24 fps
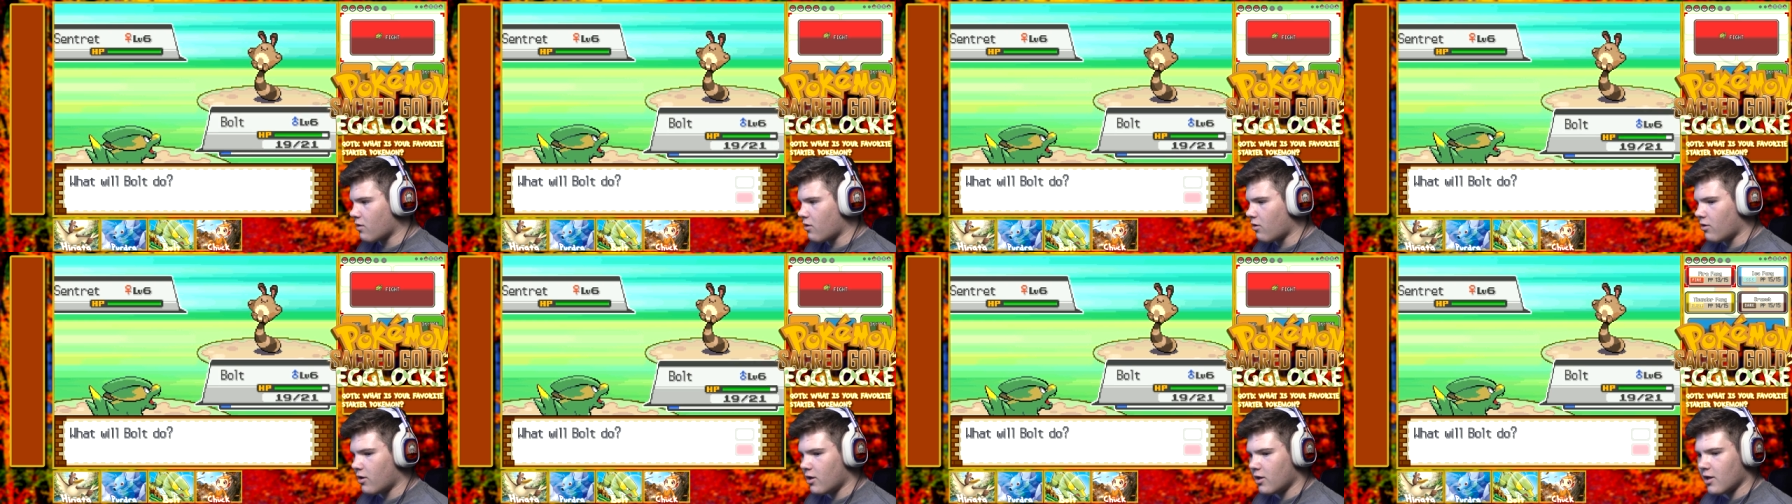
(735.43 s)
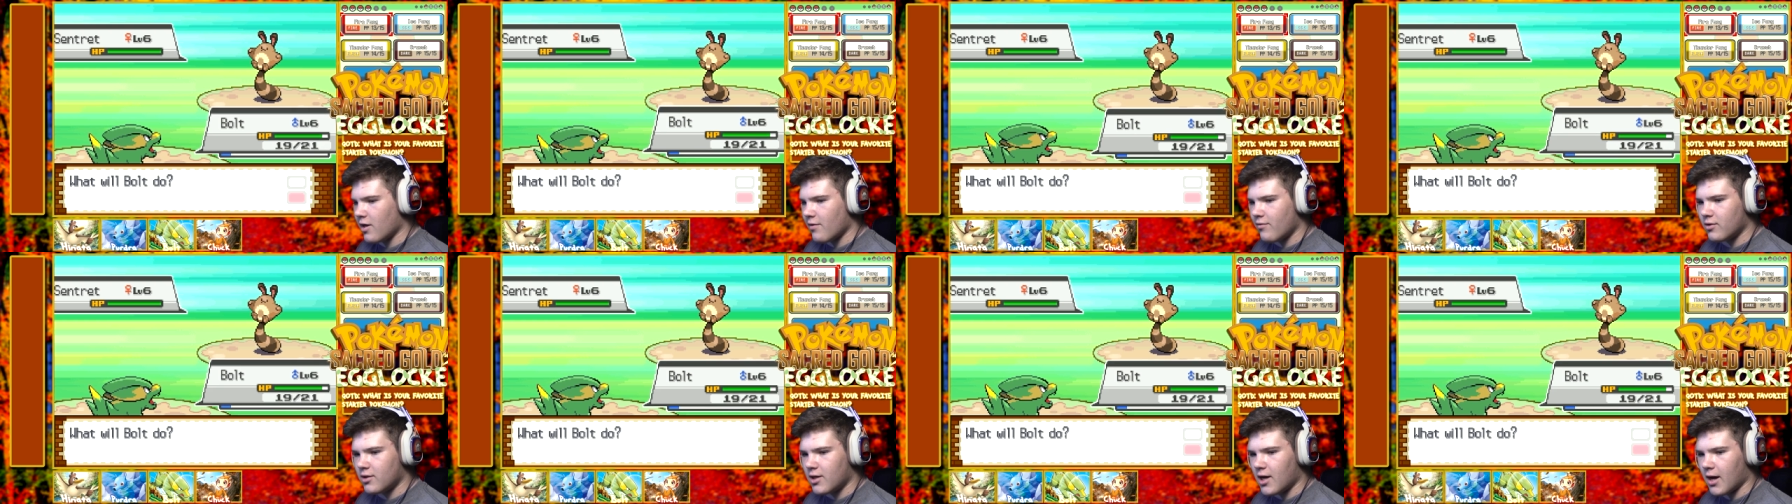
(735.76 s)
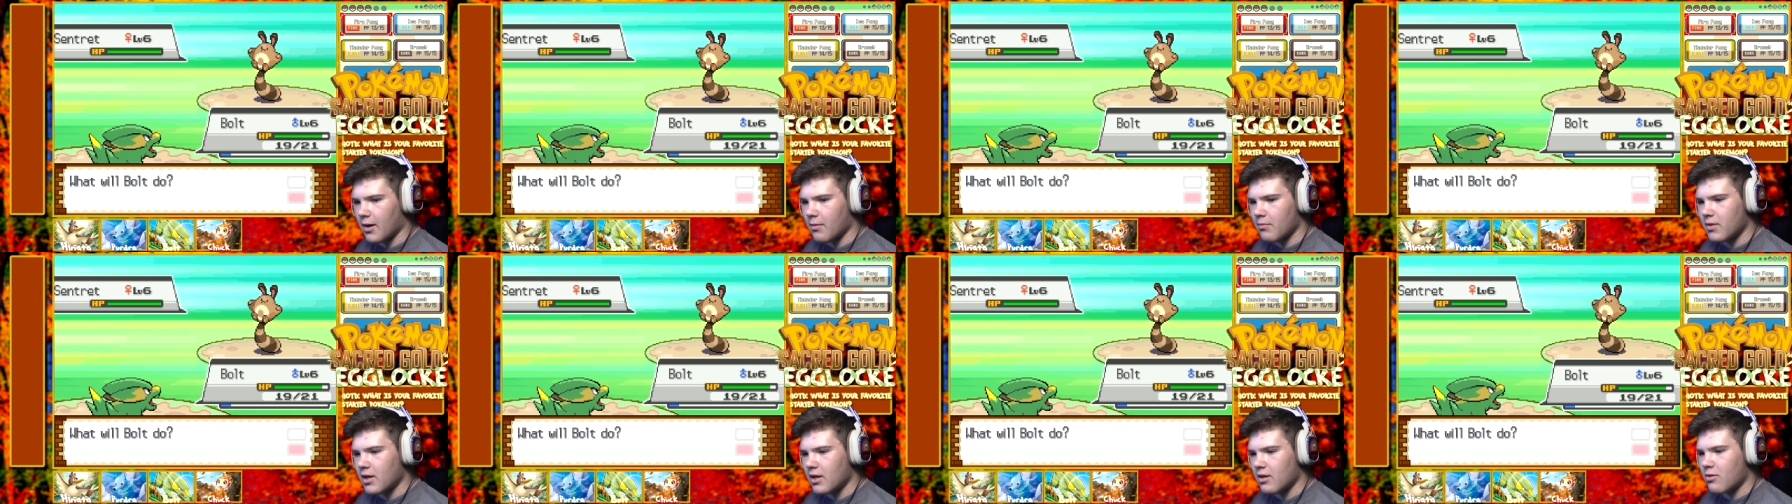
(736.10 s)
already leveled
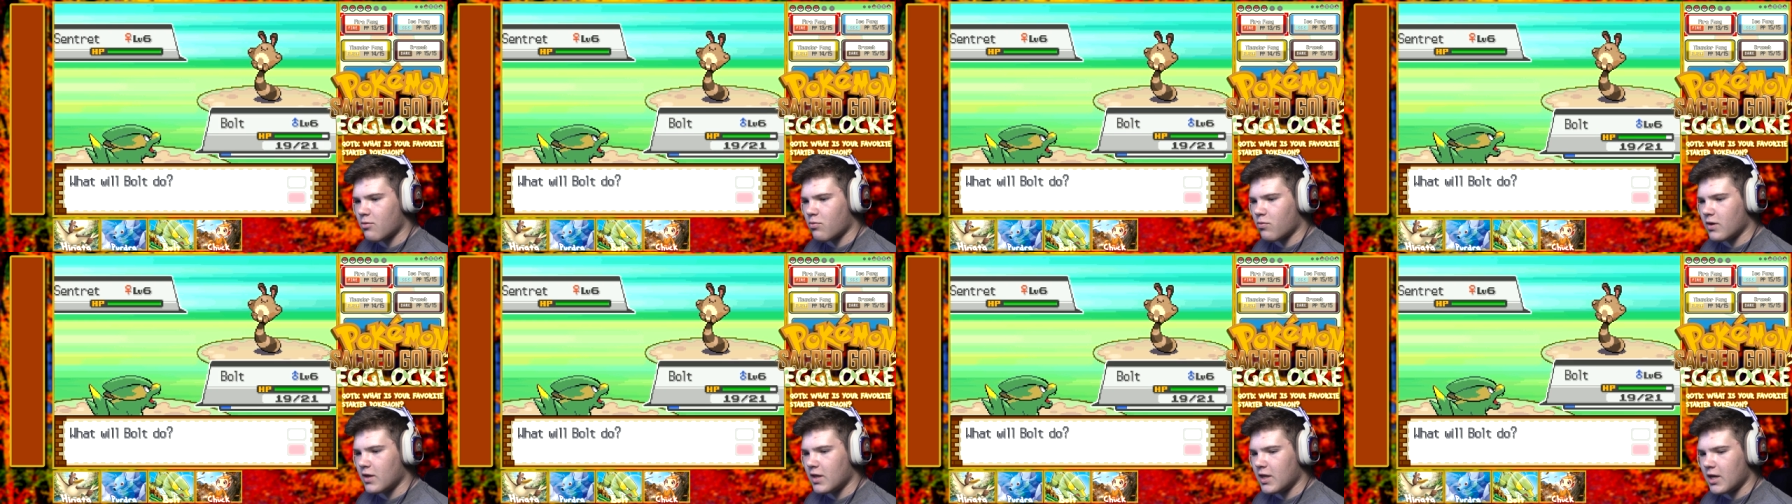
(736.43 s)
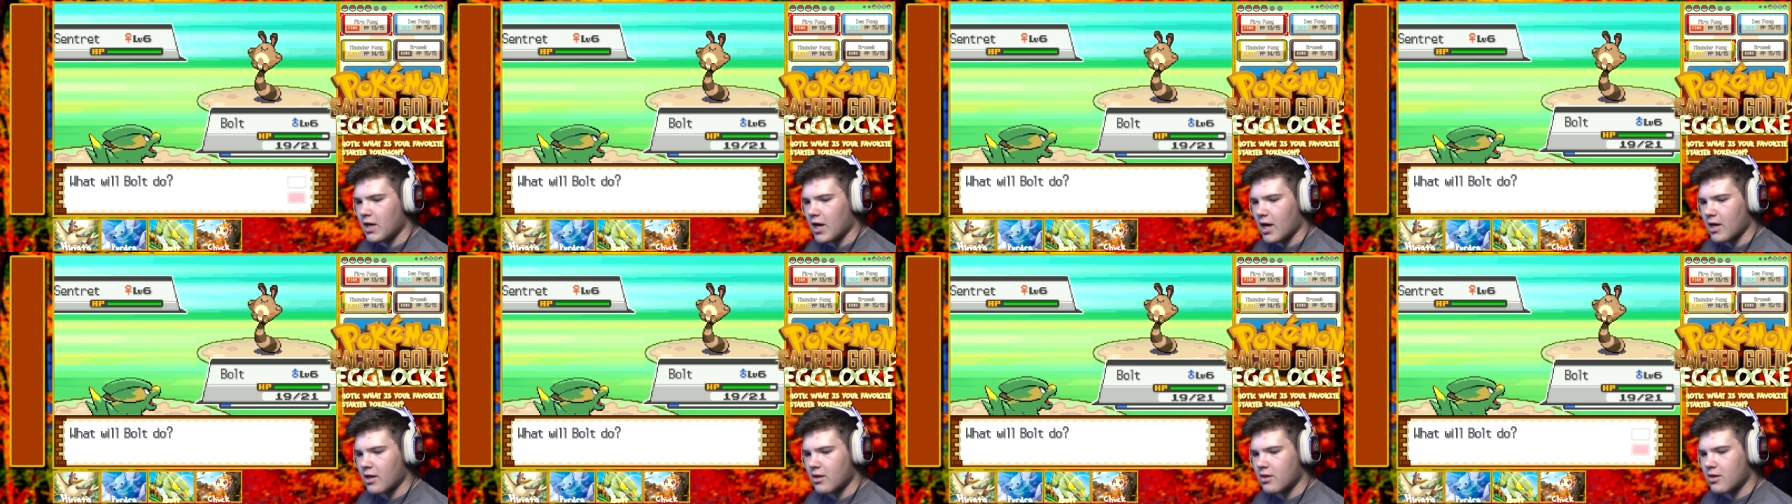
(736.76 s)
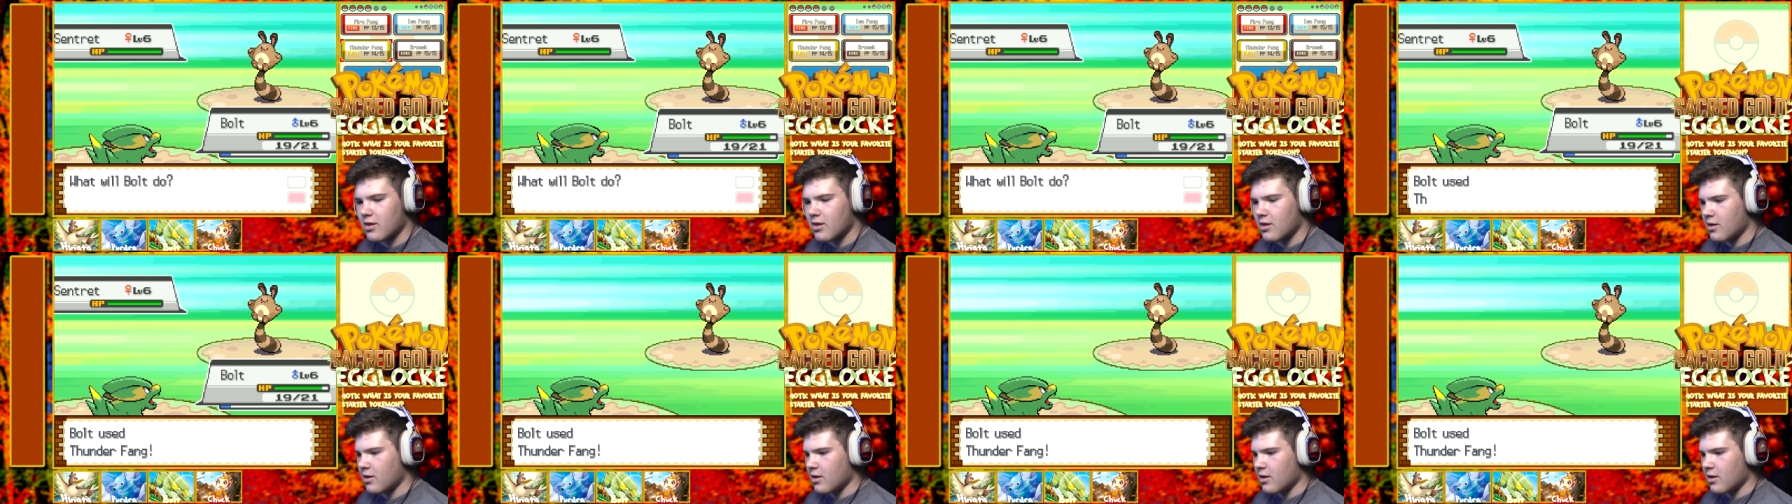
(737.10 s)
up. That's really nice.